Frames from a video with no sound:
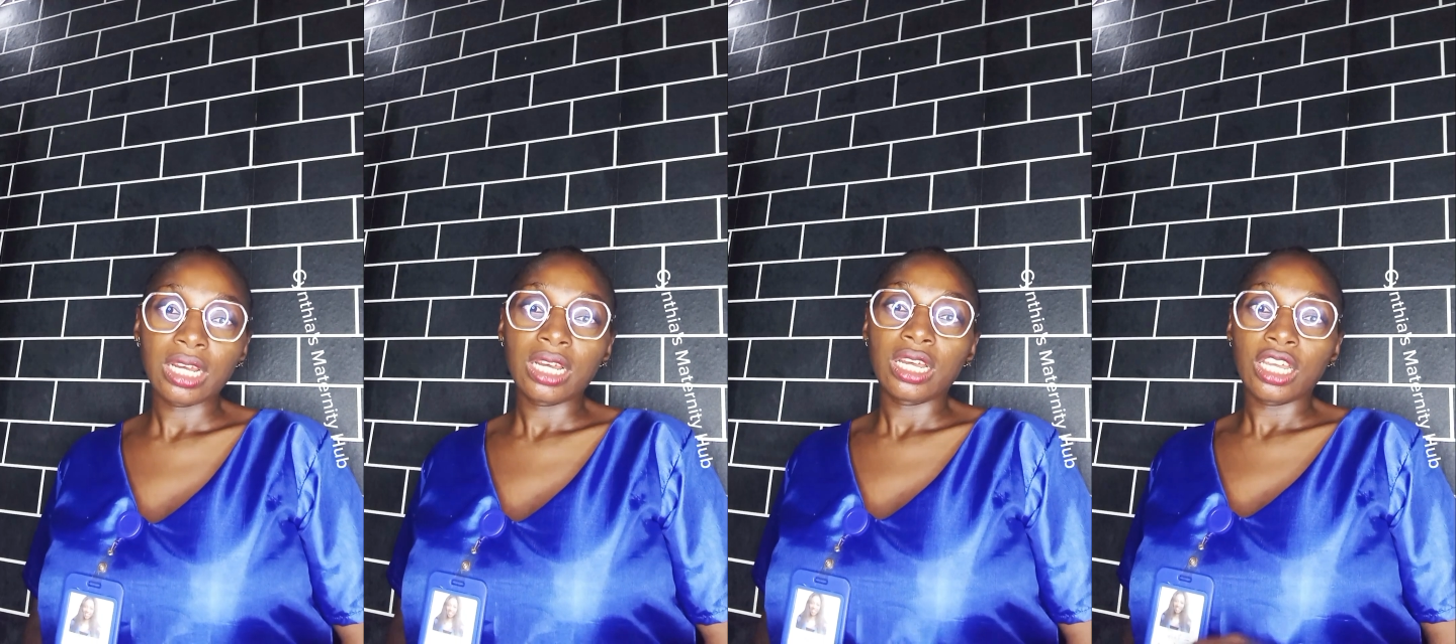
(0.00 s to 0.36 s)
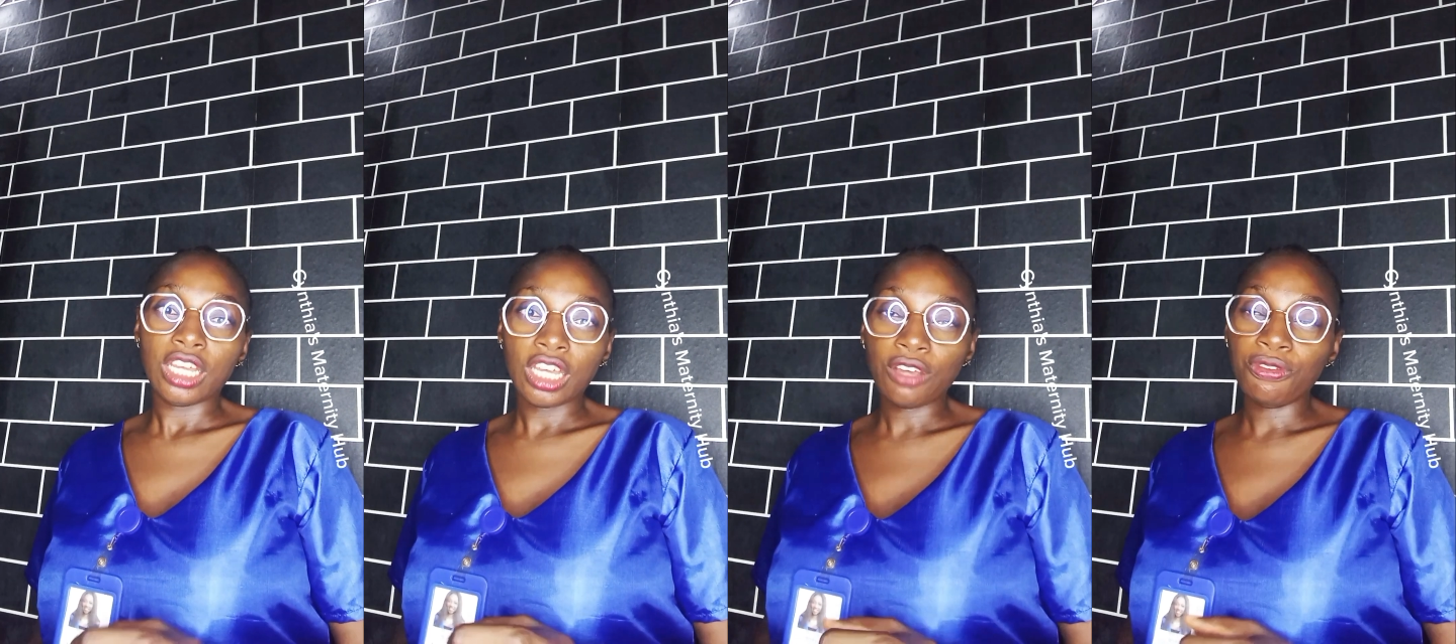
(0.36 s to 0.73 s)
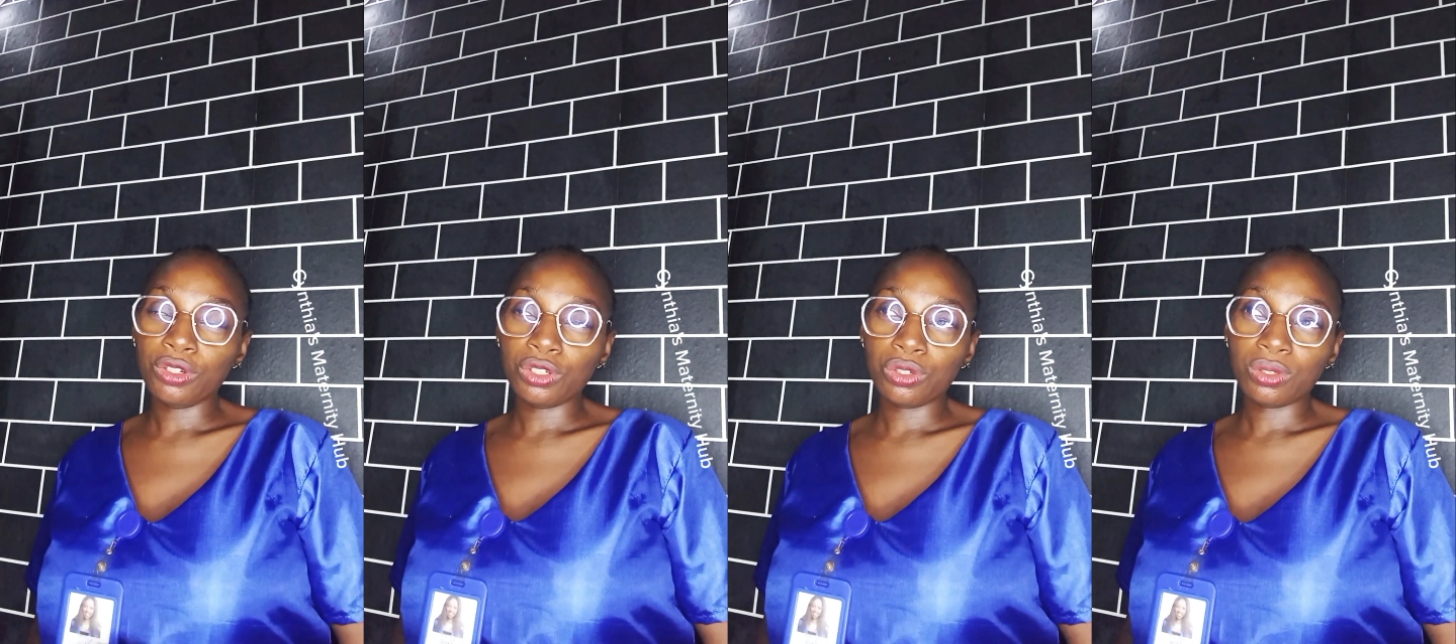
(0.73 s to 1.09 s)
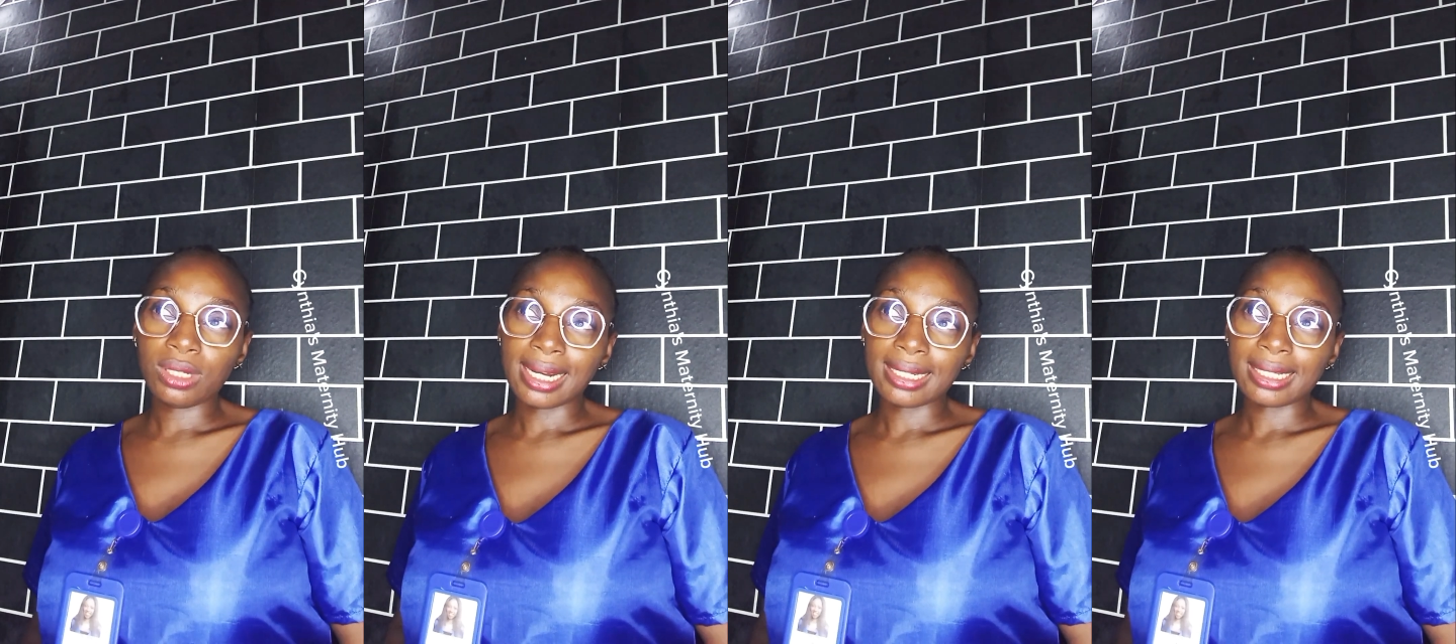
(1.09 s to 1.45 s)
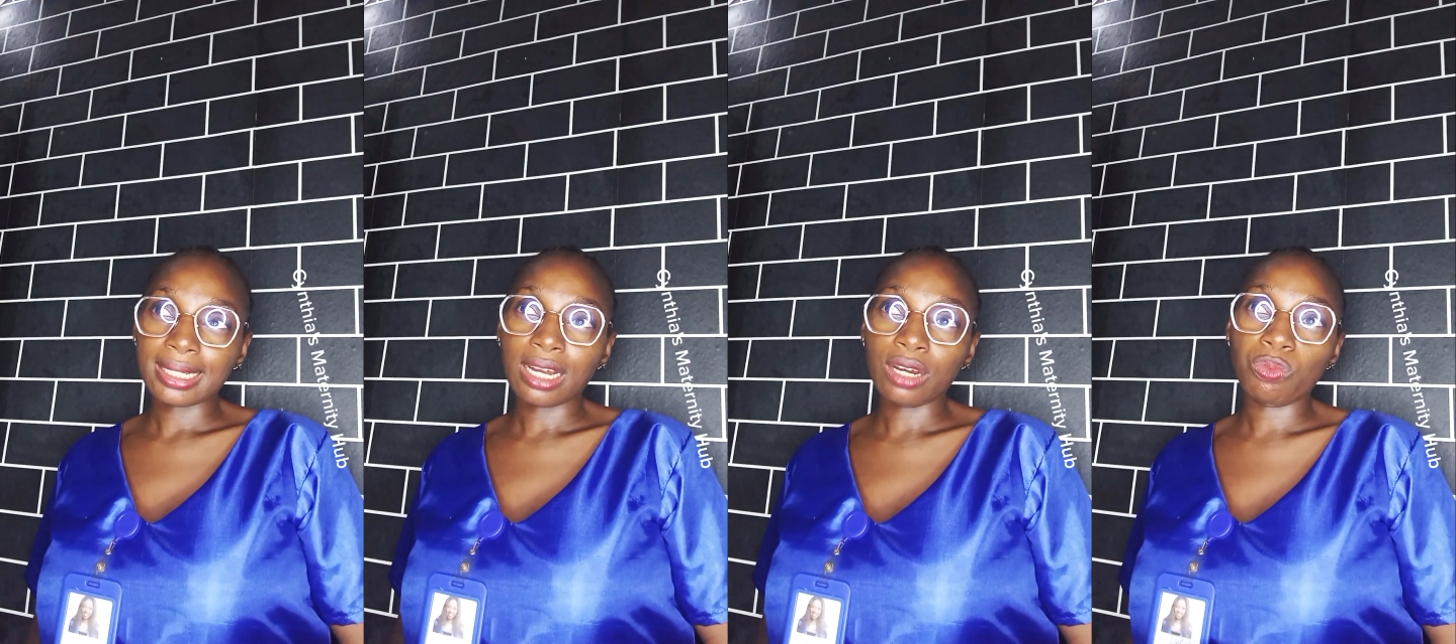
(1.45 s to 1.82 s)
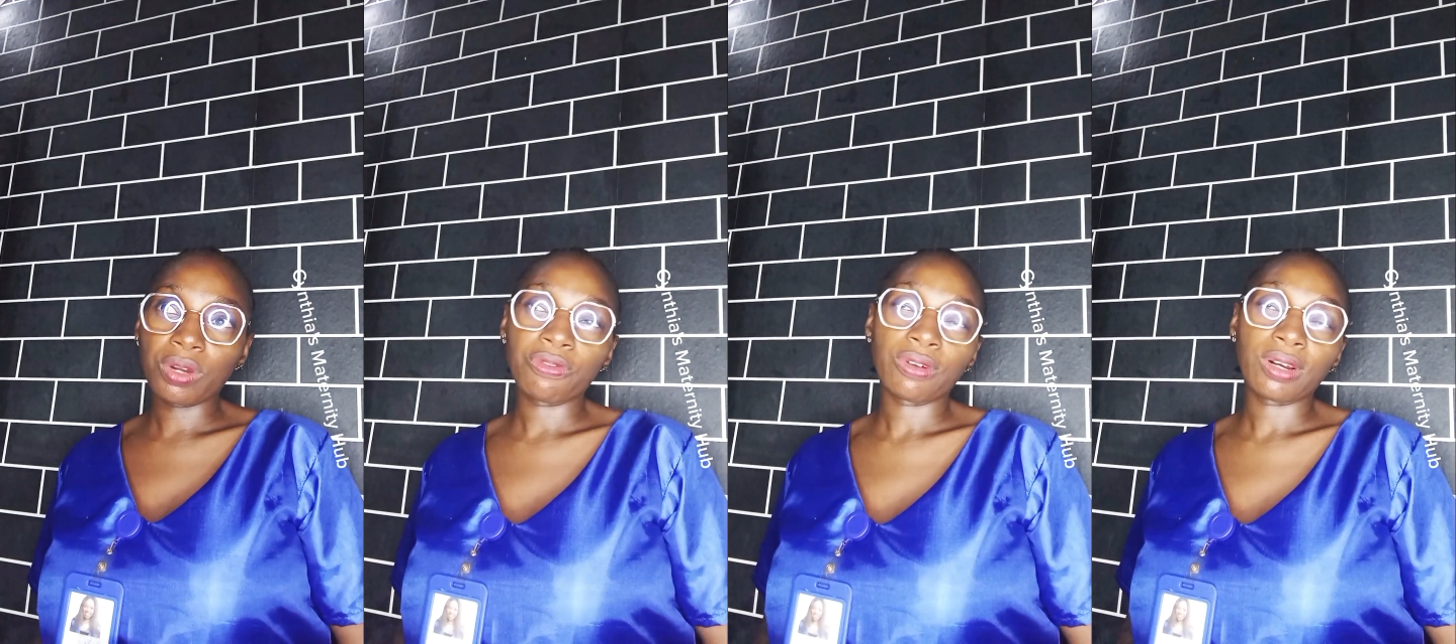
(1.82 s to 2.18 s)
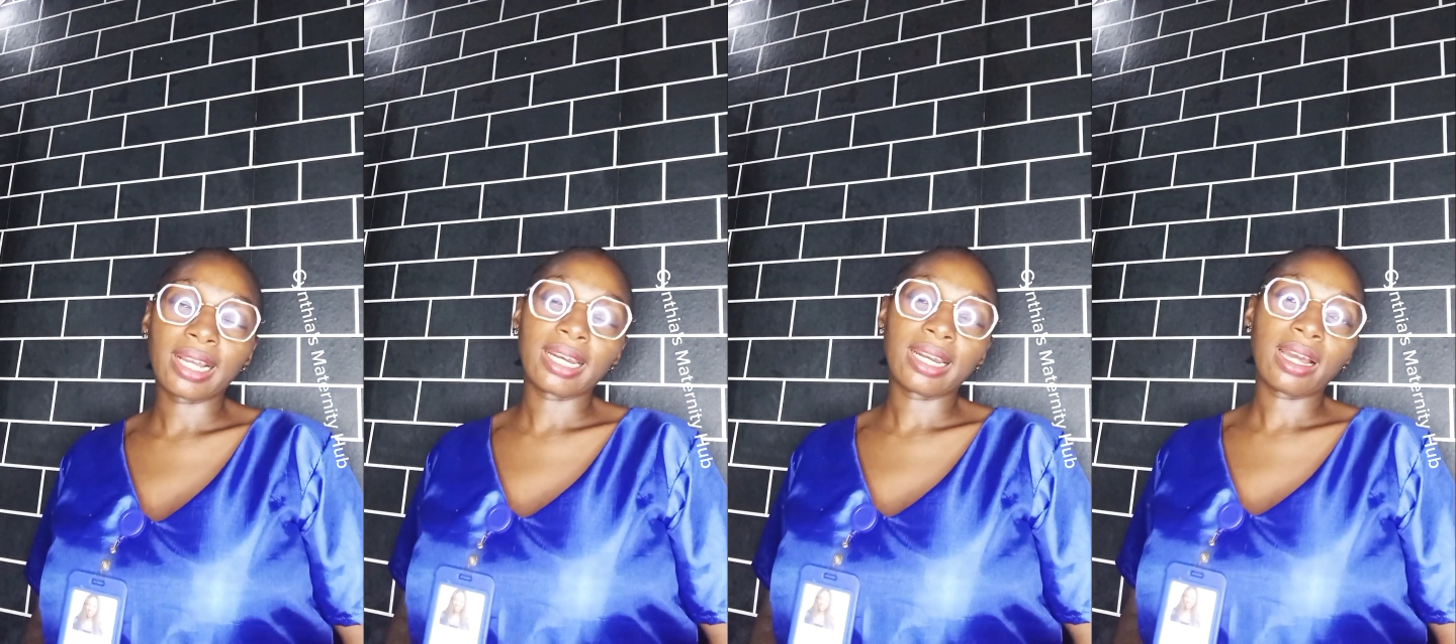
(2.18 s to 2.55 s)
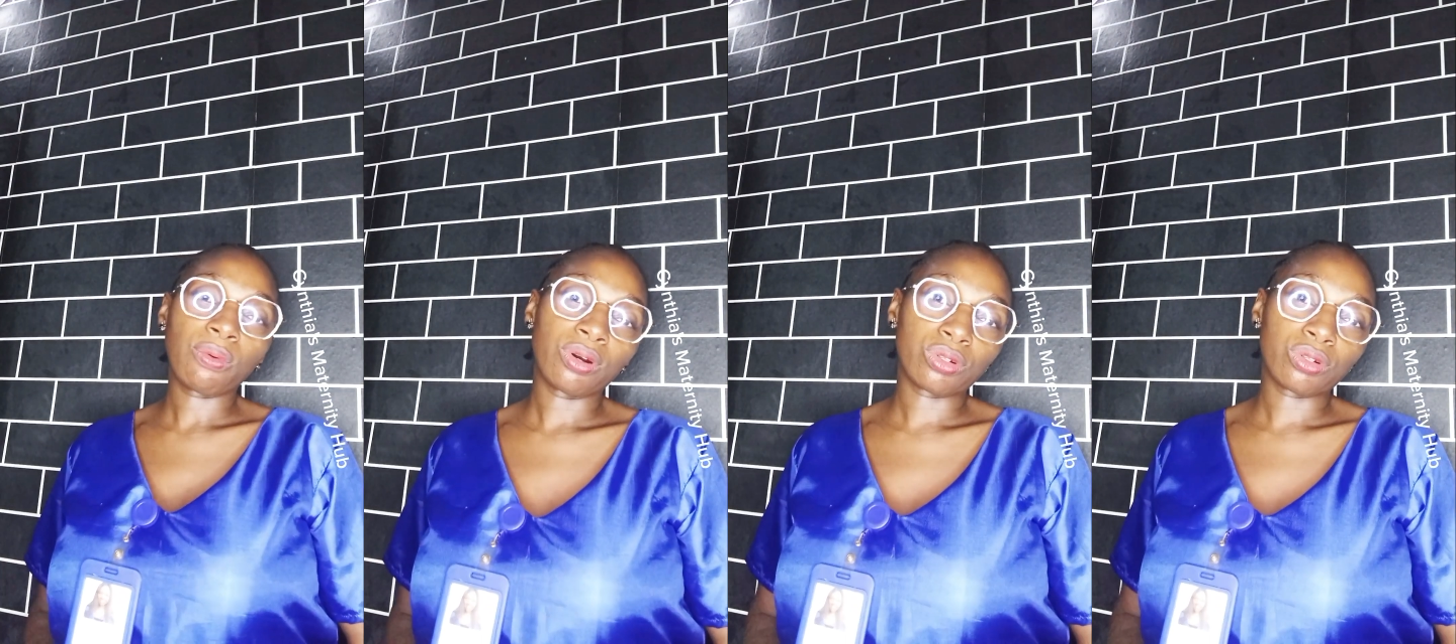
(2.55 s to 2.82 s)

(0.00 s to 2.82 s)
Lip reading: If you do that and wait for like an hour or